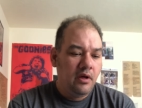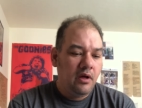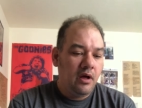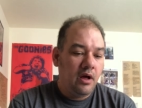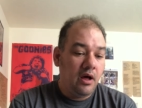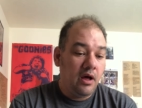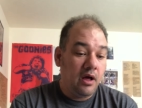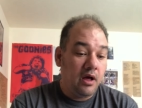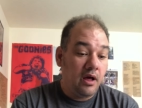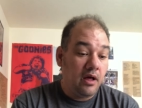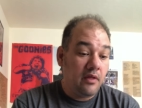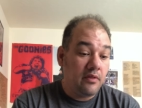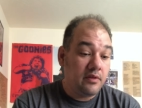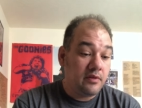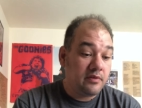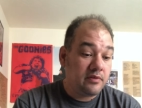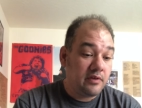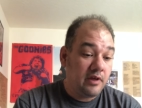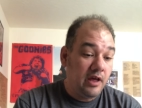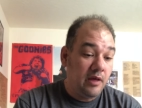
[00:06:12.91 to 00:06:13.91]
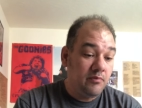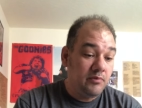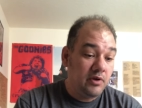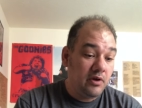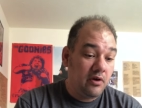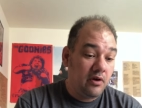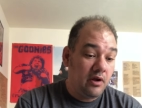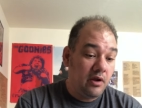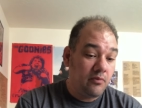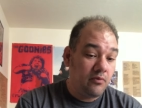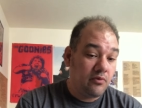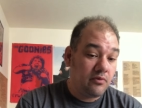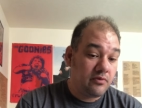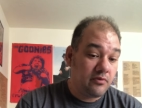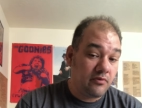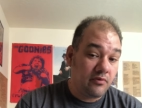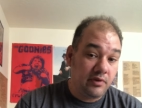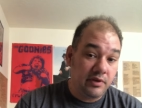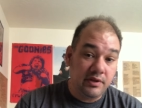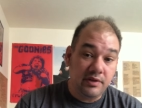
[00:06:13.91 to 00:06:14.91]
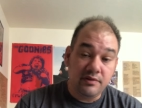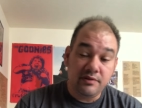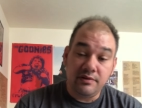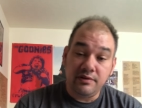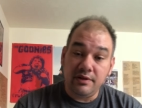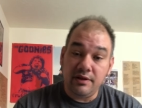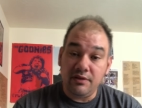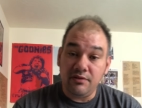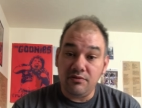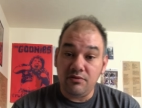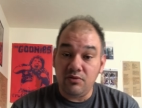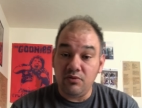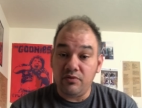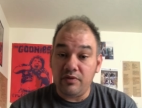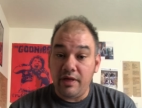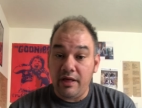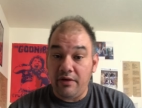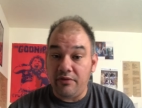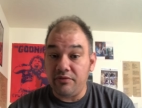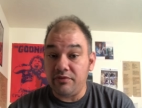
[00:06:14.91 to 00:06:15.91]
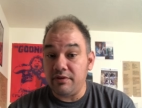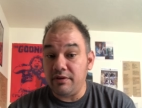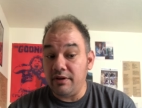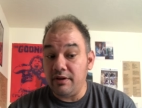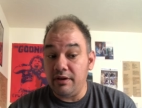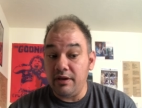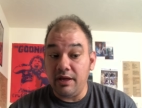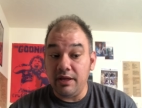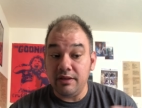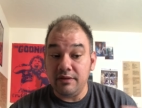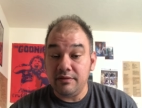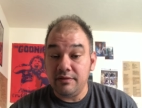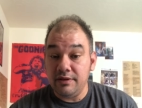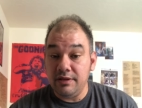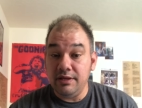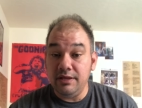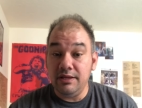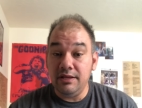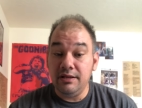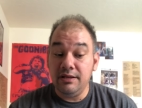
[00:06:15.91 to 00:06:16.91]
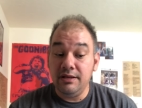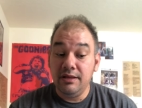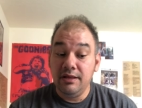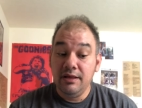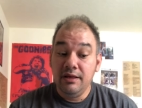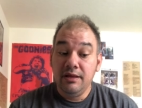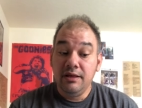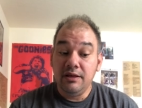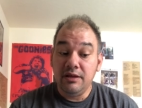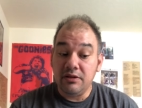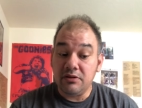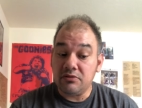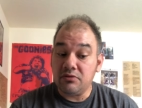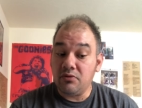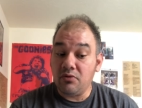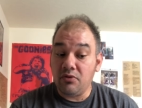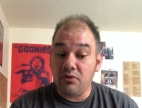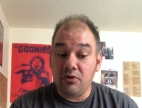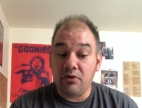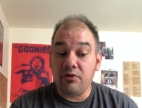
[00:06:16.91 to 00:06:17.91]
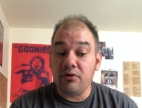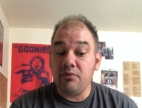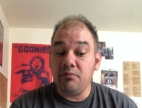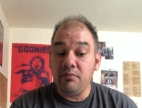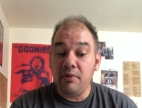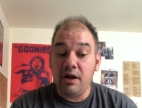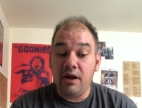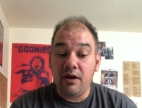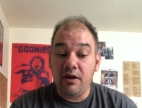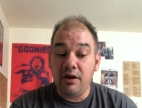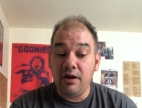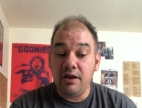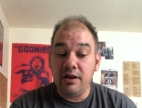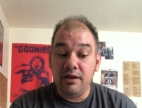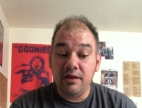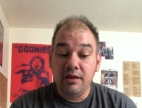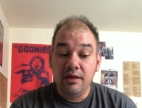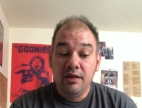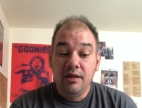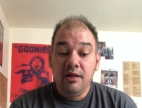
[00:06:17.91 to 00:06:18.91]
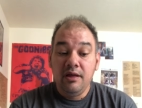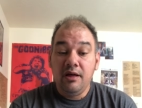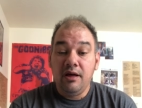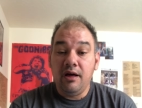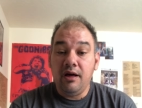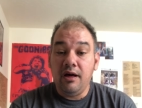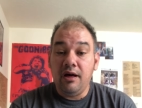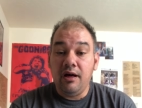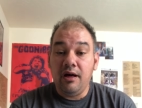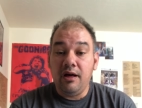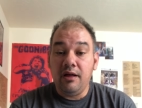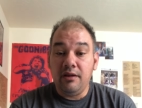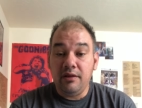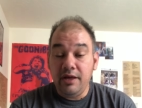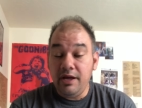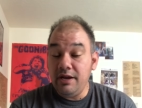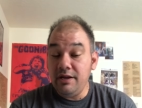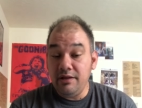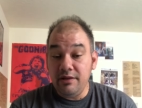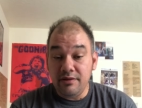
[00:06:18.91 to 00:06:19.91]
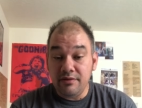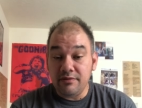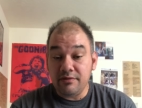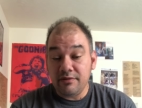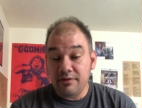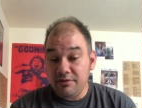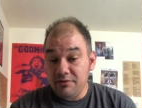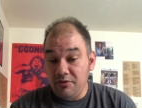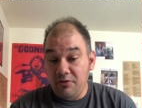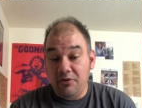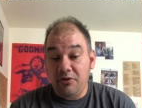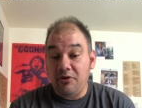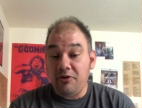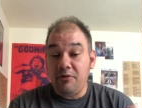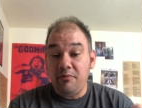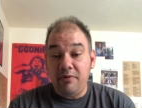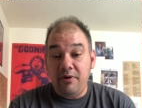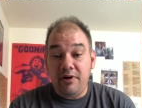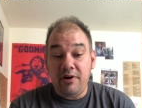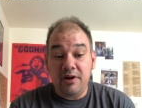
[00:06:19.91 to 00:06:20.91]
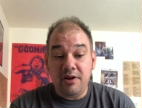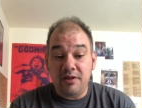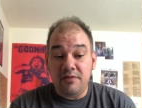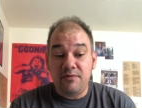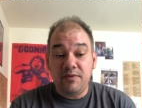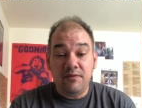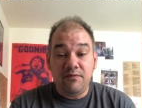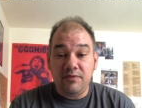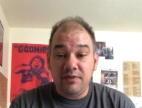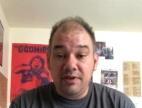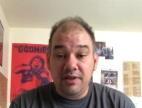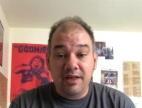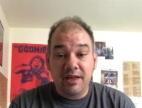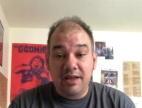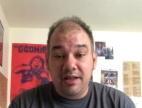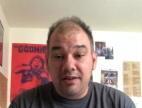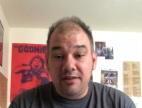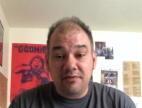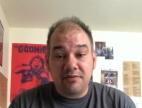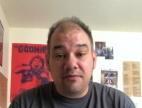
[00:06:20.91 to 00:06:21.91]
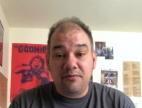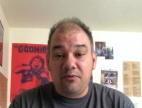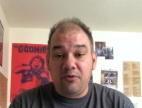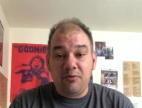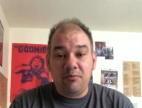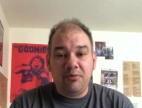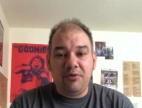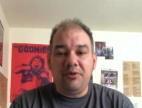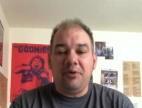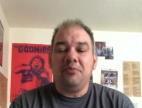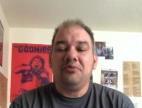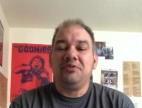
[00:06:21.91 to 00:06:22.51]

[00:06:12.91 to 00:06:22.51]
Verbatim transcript: uh, the same year and was released in 2019. He's no longer married. Uh, ladies, he's no longer married. He's 58. He's a former. No,